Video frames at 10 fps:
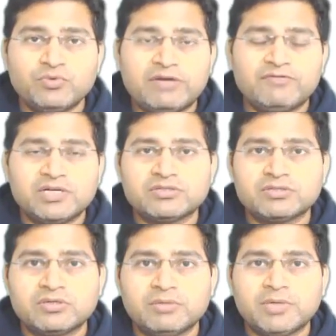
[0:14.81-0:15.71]
We have
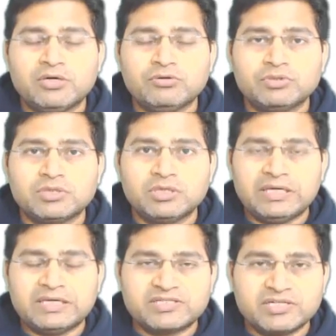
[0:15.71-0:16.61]
understood about
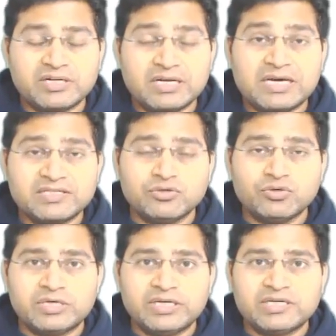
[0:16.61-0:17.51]
externalizing
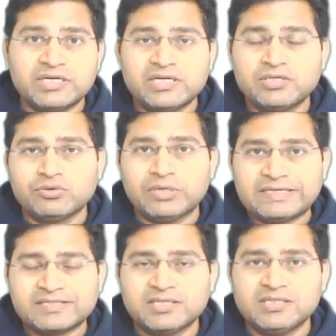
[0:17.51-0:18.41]
your data into
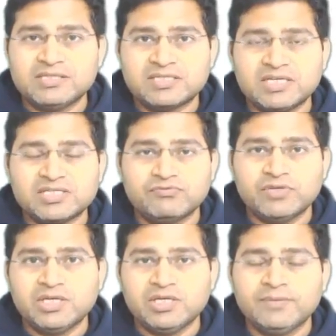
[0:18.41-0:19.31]
Excel,
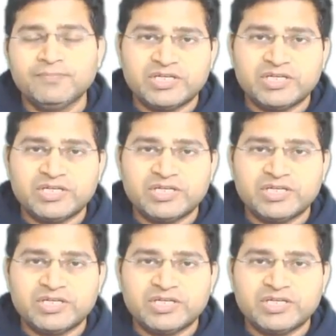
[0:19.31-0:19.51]
CSV,